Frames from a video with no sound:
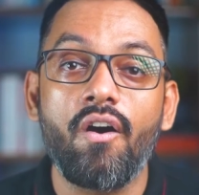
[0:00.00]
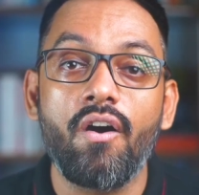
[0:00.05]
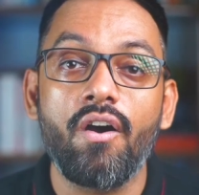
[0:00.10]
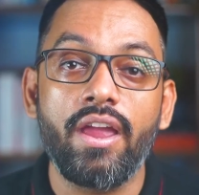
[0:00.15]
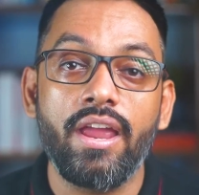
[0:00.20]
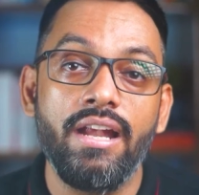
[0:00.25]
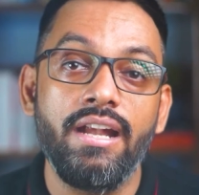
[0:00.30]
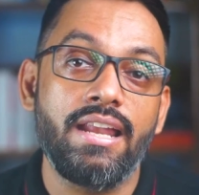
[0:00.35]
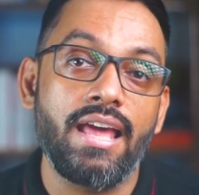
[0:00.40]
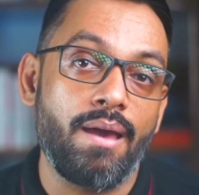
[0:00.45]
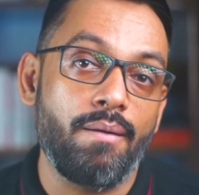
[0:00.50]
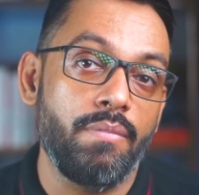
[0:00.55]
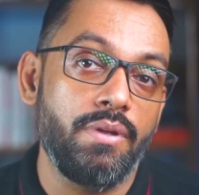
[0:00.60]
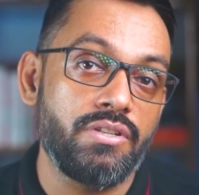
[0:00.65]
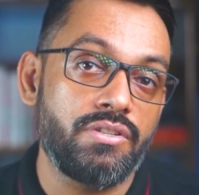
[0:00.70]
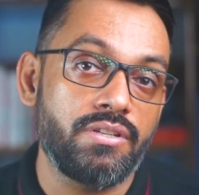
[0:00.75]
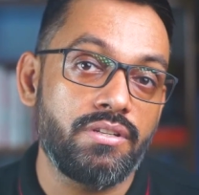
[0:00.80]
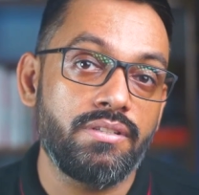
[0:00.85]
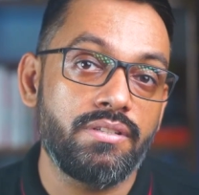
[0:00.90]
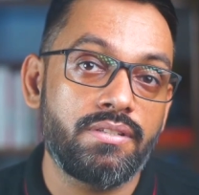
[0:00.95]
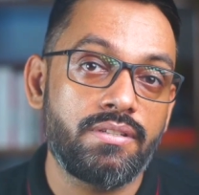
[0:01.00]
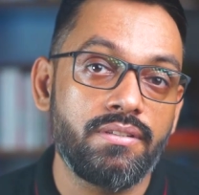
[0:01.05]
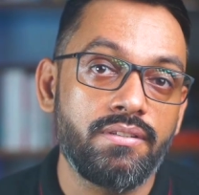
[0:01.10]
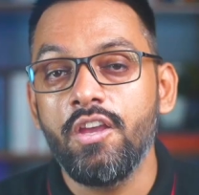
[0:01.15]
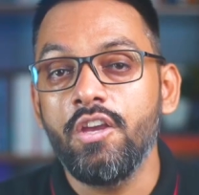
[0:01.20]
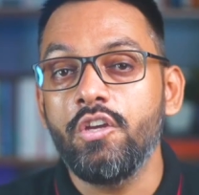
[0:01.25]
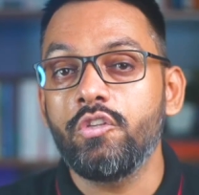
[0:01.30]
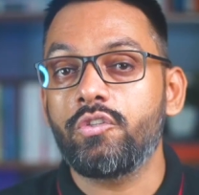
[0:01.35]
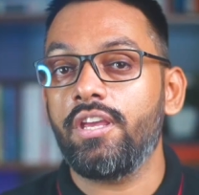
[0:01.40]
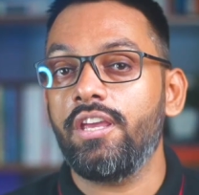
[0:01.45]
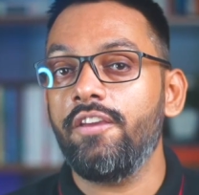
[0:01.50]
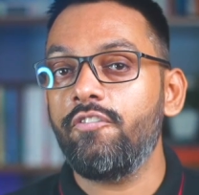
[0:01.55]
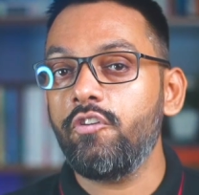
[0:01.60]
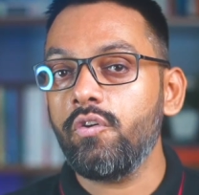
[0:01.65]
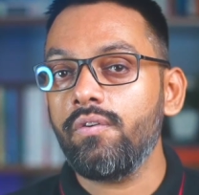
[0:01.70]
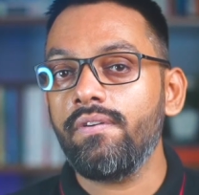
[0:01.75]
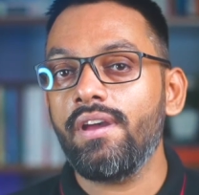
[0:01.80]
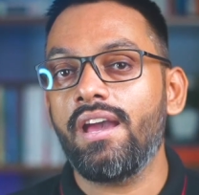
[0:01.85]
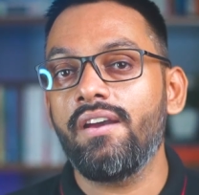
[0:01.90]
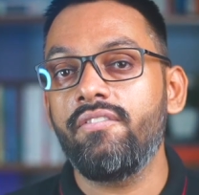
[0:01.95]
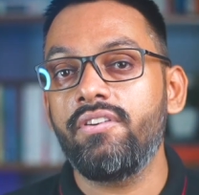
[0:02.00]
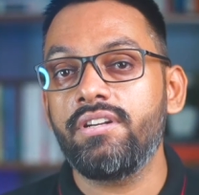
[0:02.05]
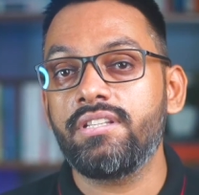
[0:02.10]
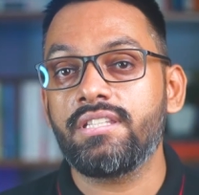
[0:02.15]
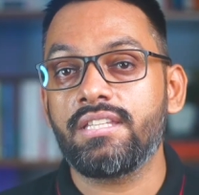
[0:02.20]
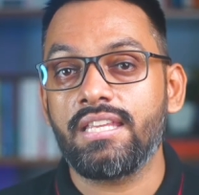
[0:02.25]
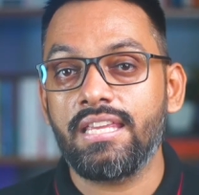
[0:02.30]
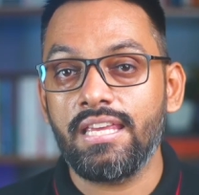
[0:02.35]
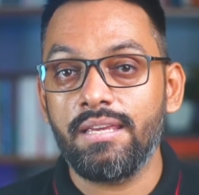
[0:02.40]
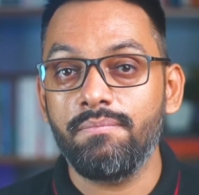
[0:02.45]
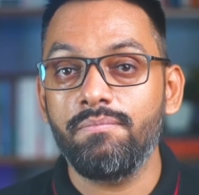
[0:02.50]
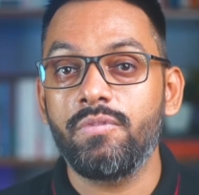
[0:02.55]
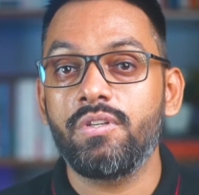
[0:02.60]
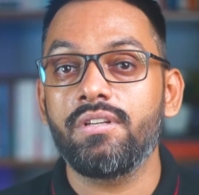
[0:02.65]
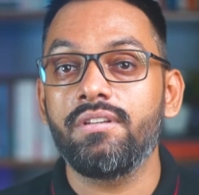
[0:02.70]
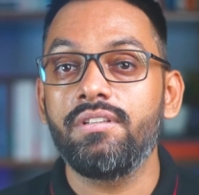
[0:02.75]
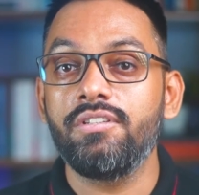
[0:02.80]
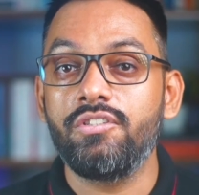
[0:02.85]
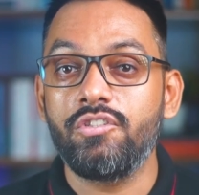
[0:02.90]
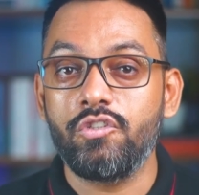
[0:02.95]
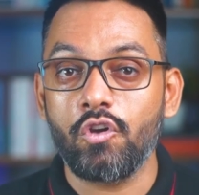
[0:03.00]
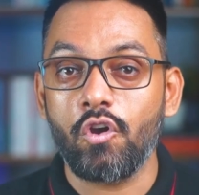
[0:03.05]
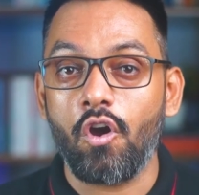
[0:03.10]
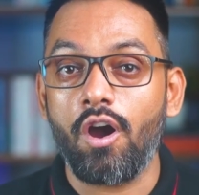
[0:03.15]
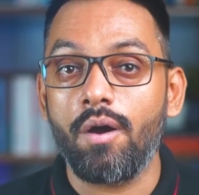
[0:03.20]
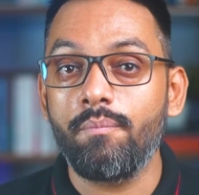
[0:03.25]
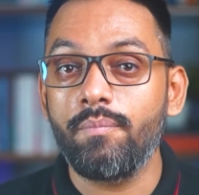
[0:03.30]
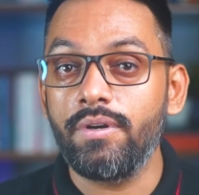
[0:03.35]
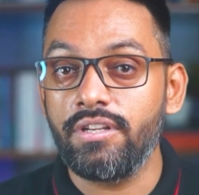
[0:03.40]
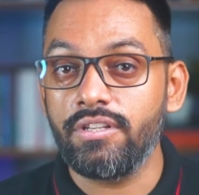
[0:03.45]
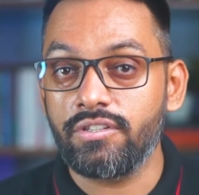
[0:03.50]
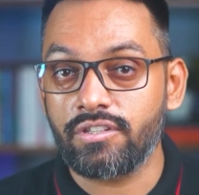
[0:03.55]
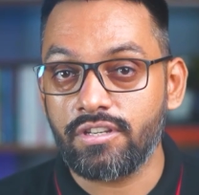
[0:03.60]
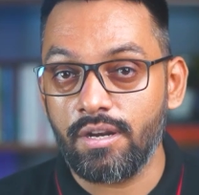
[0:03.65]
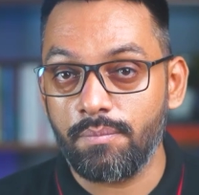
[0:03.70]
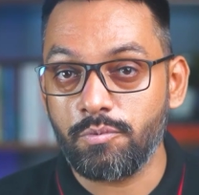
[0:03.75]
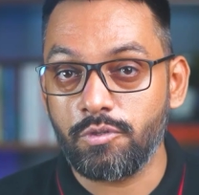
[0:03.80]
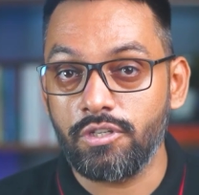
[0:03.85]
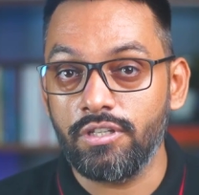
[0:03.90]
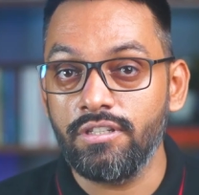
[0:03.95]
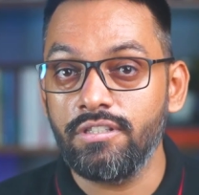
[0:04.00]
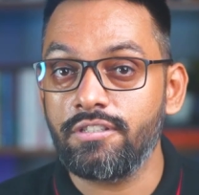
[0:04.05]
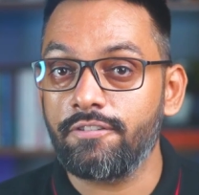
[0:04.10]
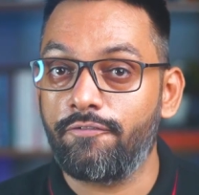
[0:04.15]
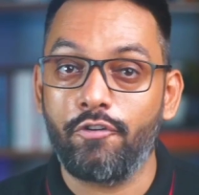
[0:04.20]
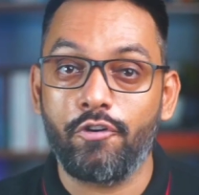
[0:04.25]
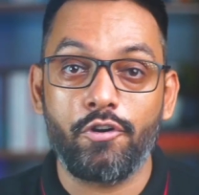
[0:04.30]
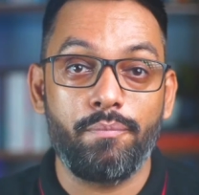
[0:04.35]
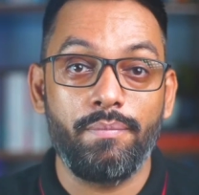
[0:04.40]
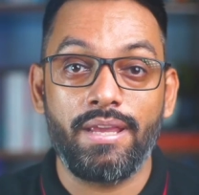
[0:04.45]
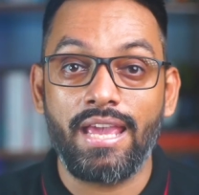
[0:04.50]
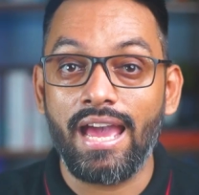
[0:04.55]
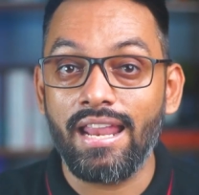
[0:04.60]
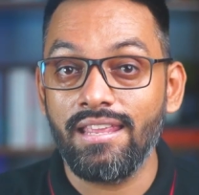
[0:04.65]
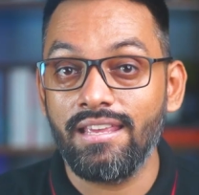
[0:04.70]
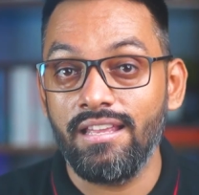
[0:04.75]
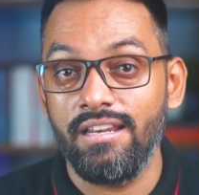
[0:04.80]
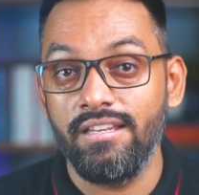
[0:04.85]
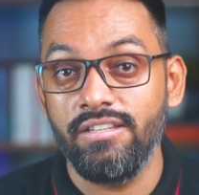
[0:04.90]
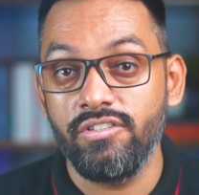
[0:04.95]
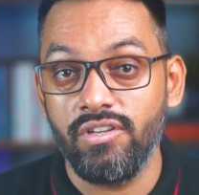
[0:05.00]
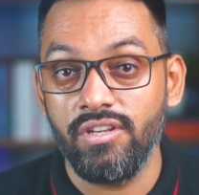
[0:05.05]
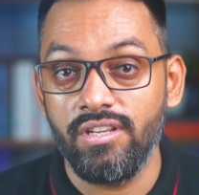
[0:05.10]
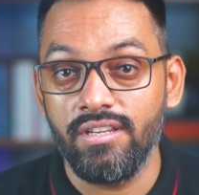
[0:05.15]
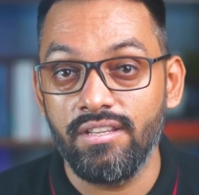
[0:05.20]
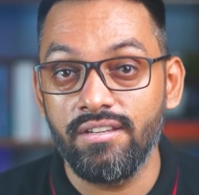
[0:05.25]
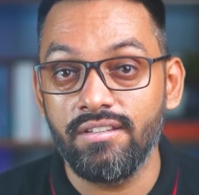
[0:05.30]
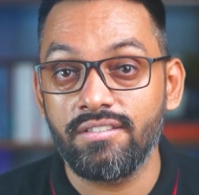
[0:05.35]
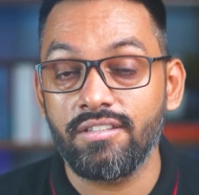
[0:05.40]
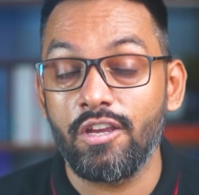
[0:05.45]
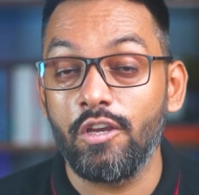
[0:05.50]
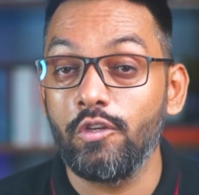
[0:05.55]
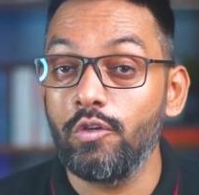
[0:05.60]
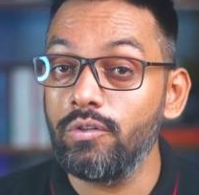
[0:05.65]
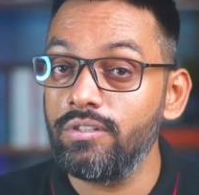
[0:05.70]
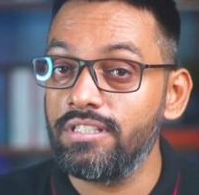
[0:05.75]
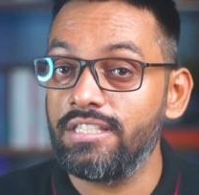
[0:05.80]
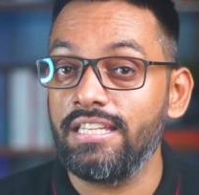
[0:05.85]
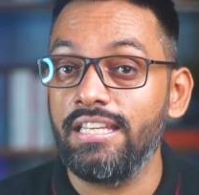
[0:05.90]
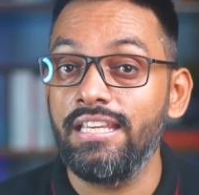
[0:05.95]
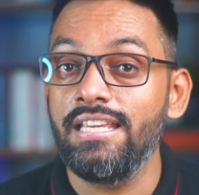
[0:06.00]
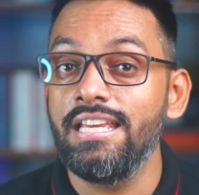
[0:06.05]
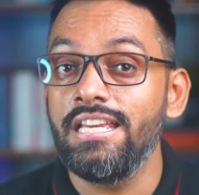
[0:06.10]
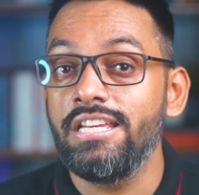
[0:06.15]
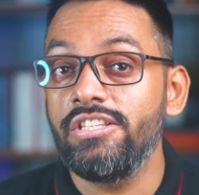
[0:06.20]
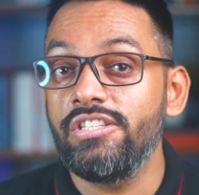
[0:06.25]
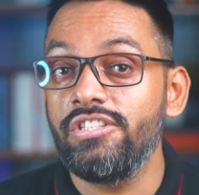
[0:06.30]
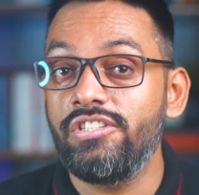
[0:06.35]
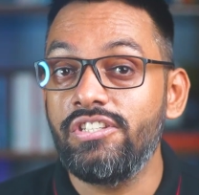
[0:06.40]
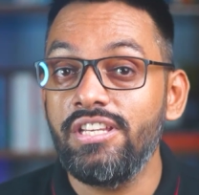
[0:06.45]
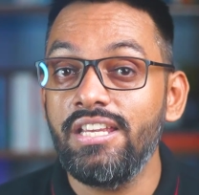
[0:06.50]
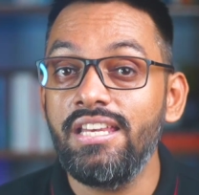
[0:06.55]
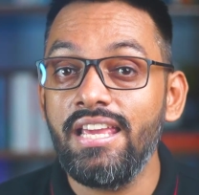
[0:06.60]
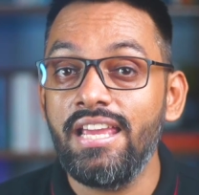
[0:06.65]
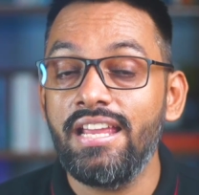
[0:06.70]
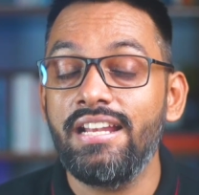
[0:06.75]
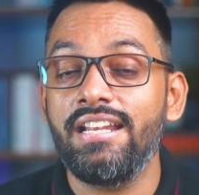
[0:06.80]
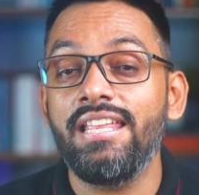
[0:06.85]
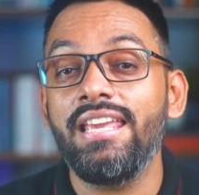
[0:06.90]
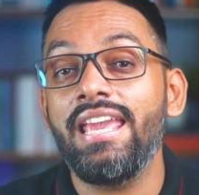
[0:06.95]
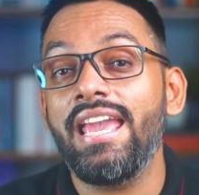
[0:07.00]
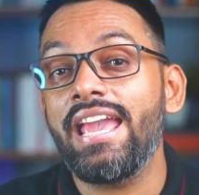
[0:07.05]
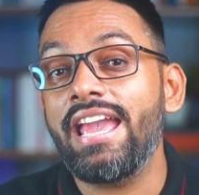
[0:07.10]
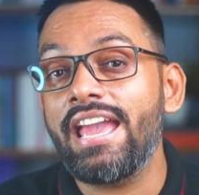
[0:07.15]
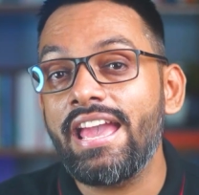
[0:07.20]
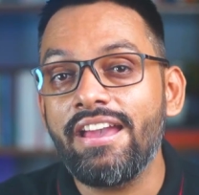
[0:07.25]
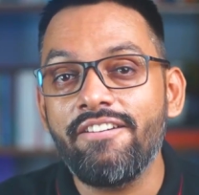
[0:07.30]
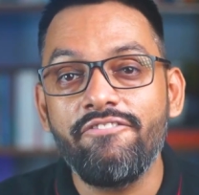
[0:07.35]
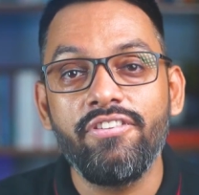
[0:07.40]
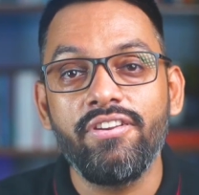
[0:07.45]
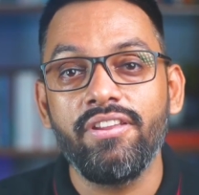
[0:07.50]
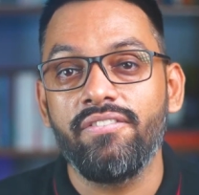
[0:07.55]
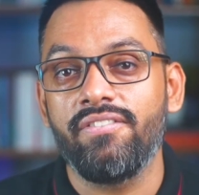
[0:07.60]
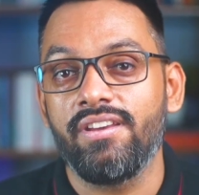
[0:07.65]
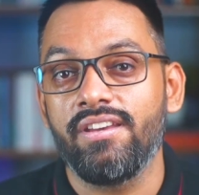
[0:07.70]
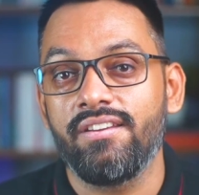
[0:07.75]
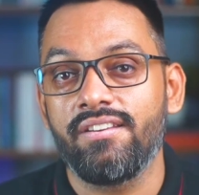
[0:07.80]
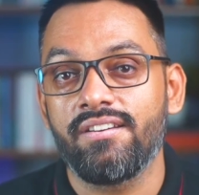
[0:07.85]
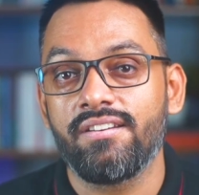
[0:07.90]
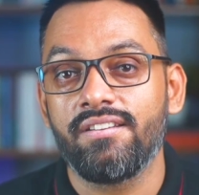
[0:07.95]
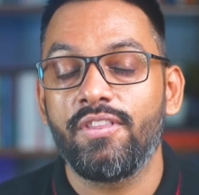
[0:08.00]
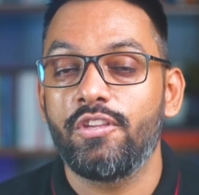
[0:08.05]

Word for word: in dimensions. So if you ever skimmed job descriptions for mechanical engineers, you'll see GD&T everywhere.